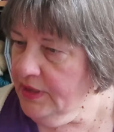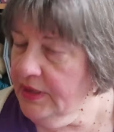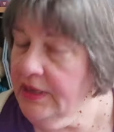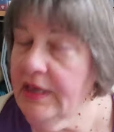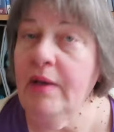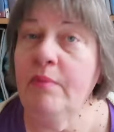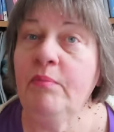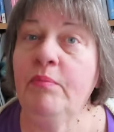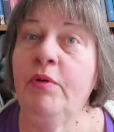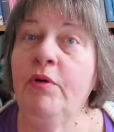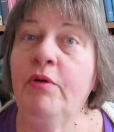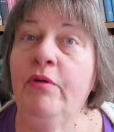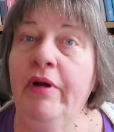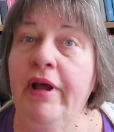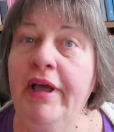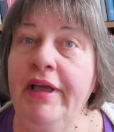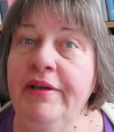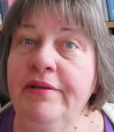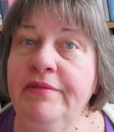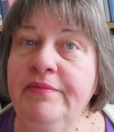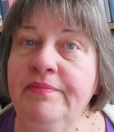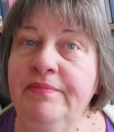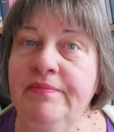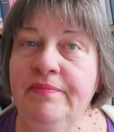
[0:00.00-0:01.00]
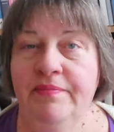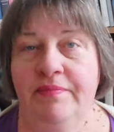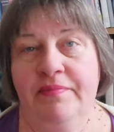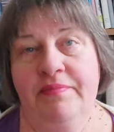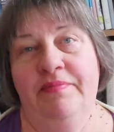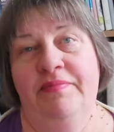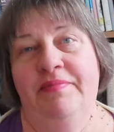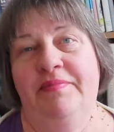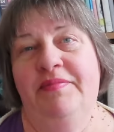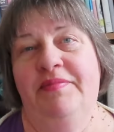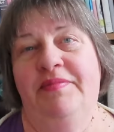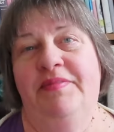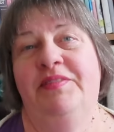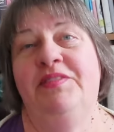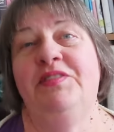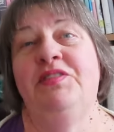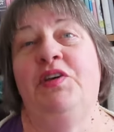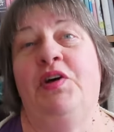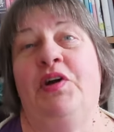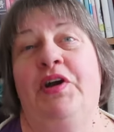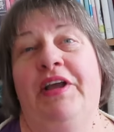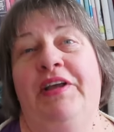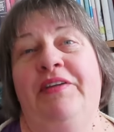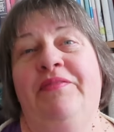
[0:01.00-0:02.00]
Kemper Ray.
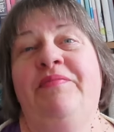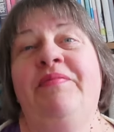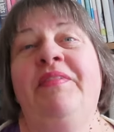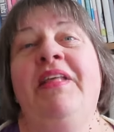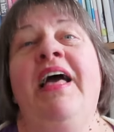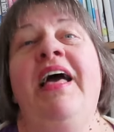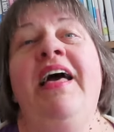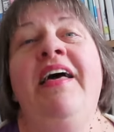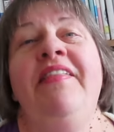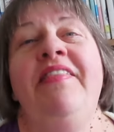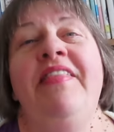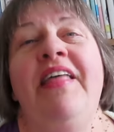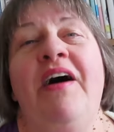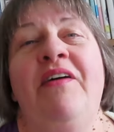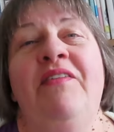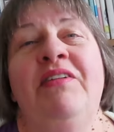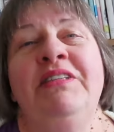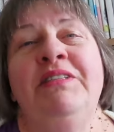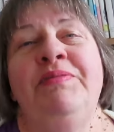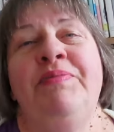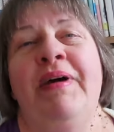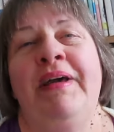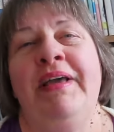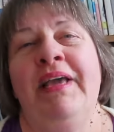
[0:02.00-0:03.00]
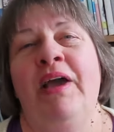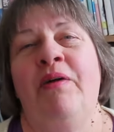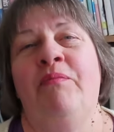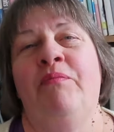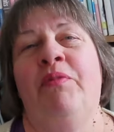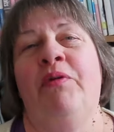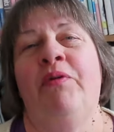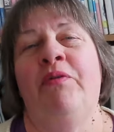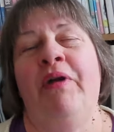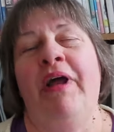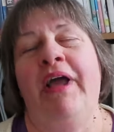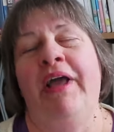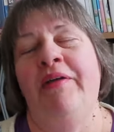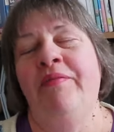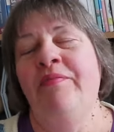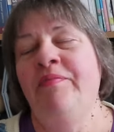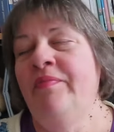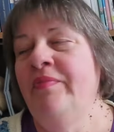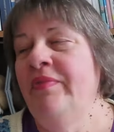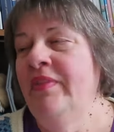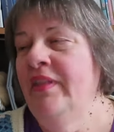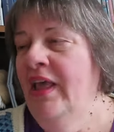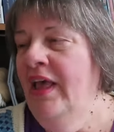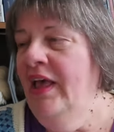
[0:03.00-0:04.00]
Sorry, that one's by Kemper Ray.
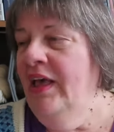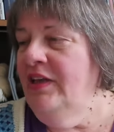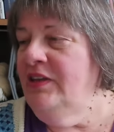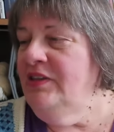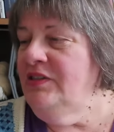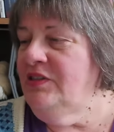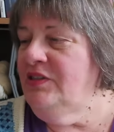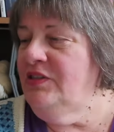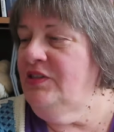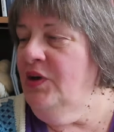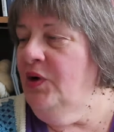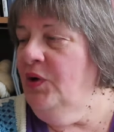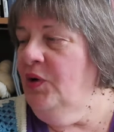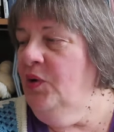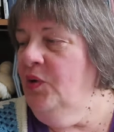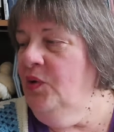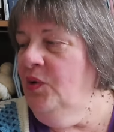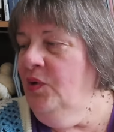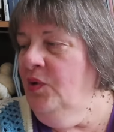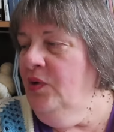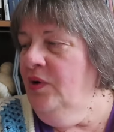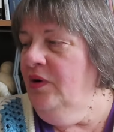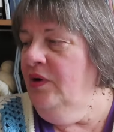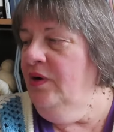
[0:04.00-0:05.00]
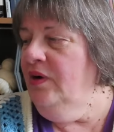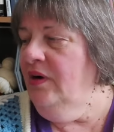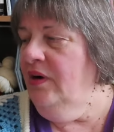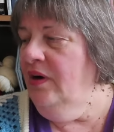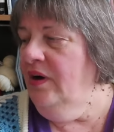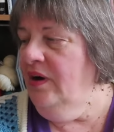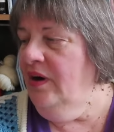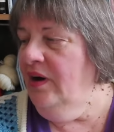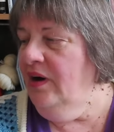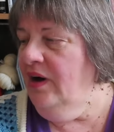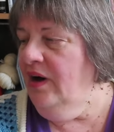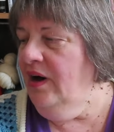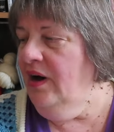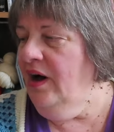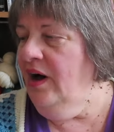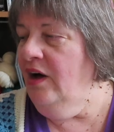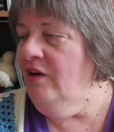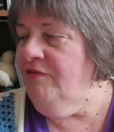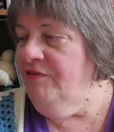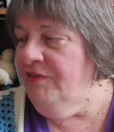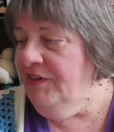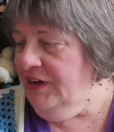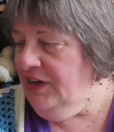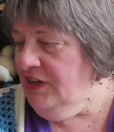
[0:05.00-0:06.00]
So
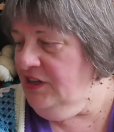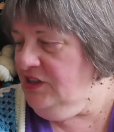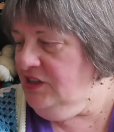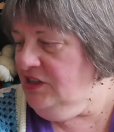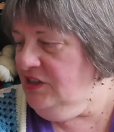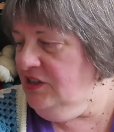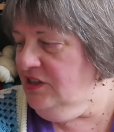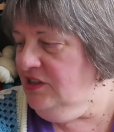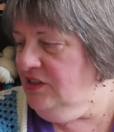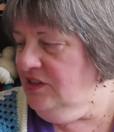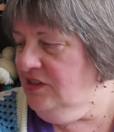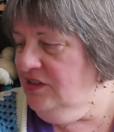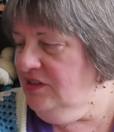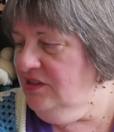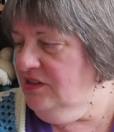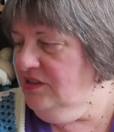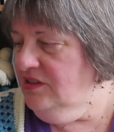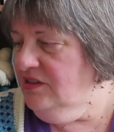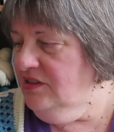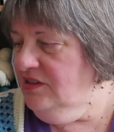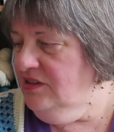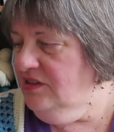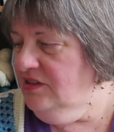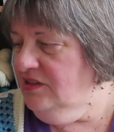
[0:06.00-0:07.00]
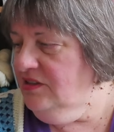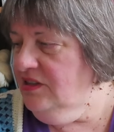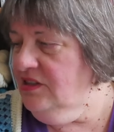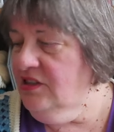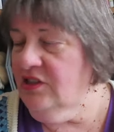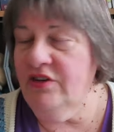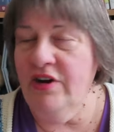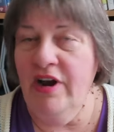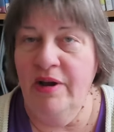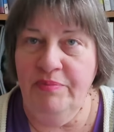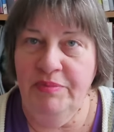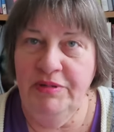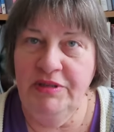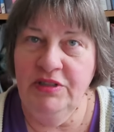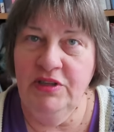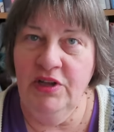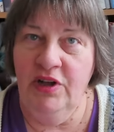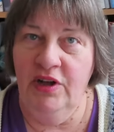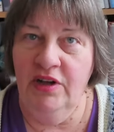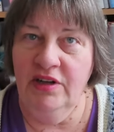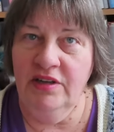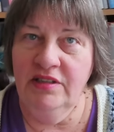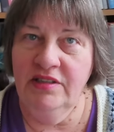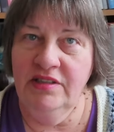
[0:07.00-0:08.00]
I'll finish the Scrappy
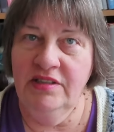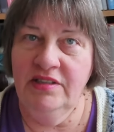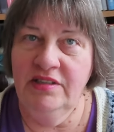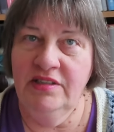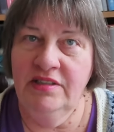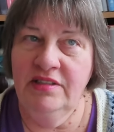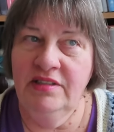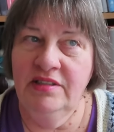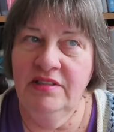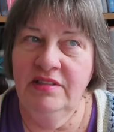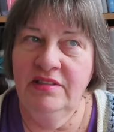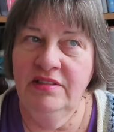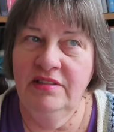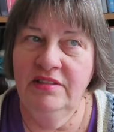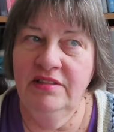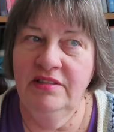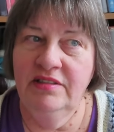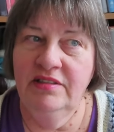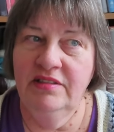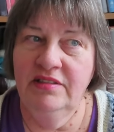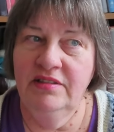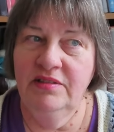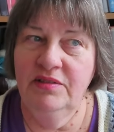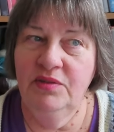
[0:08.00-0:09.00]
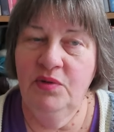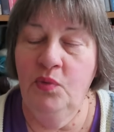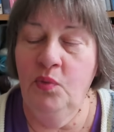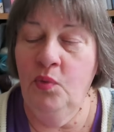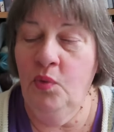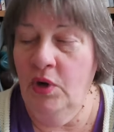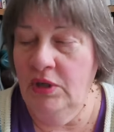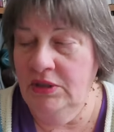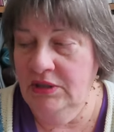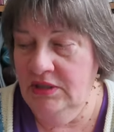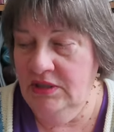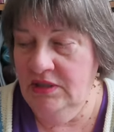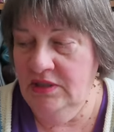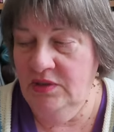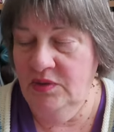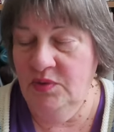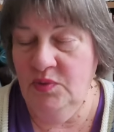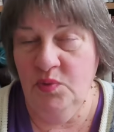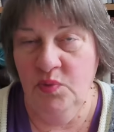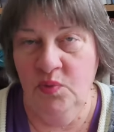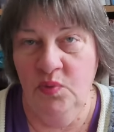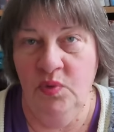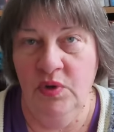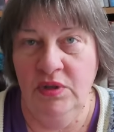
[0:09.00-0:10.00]
Socks
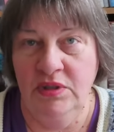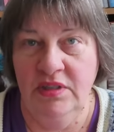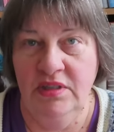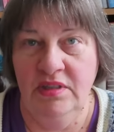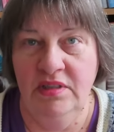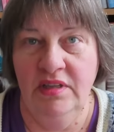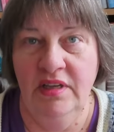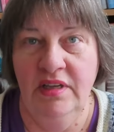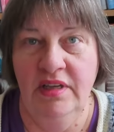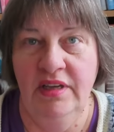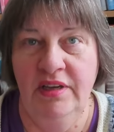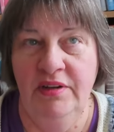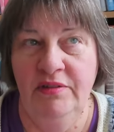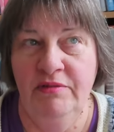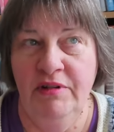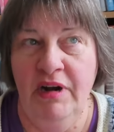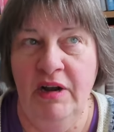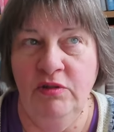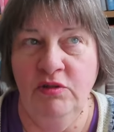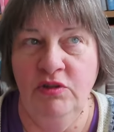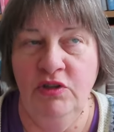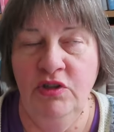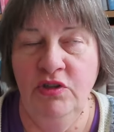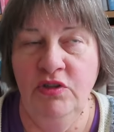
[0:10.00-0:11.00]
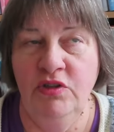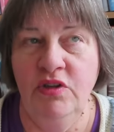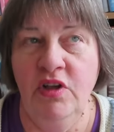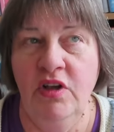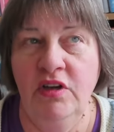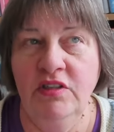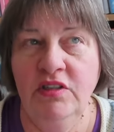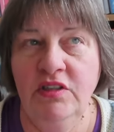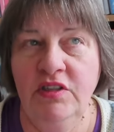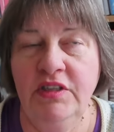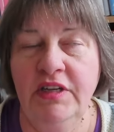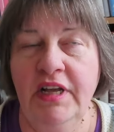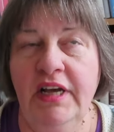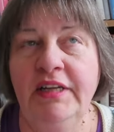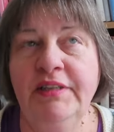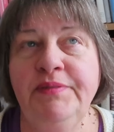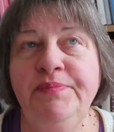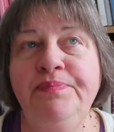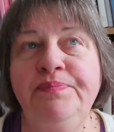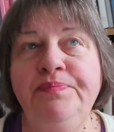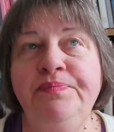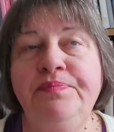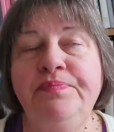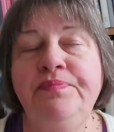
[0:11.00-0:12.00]
once once the round two socks are
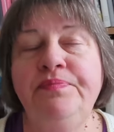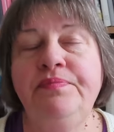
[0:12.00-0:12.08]
done,